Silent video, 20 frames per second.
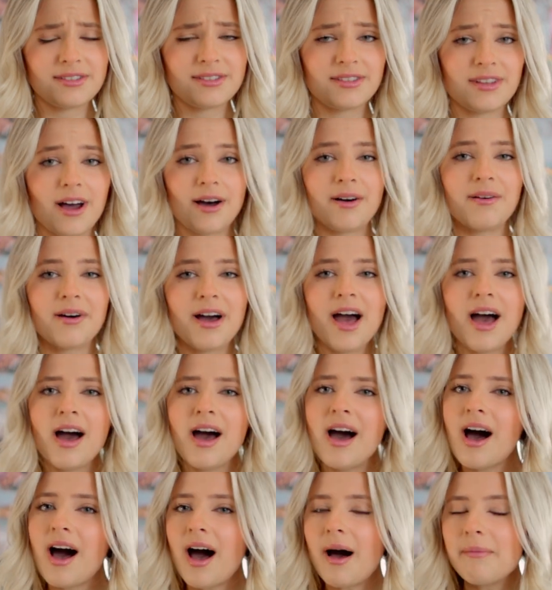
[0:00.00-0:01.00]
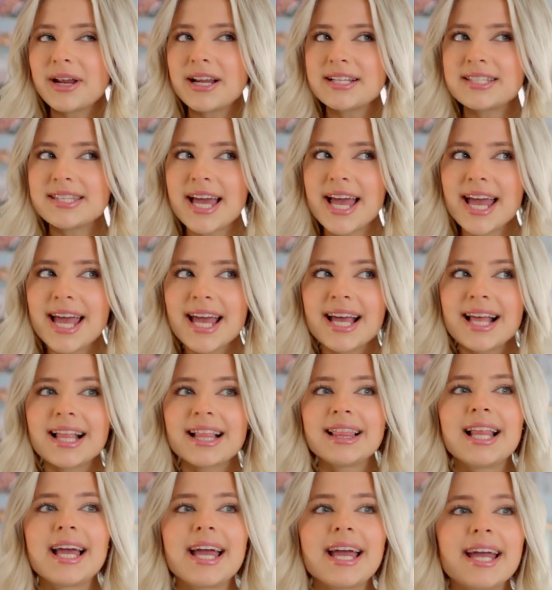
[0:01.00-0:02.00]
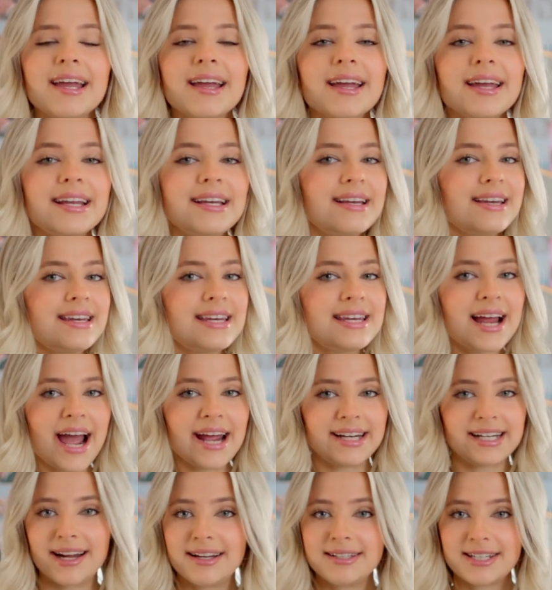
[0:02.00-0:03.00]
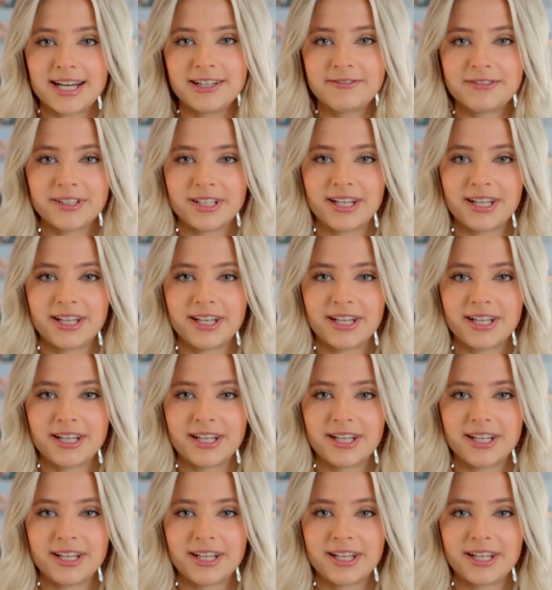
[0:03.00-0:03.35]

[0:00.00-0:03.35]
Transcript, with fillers: So I'm gonna say like a nine out of 10 for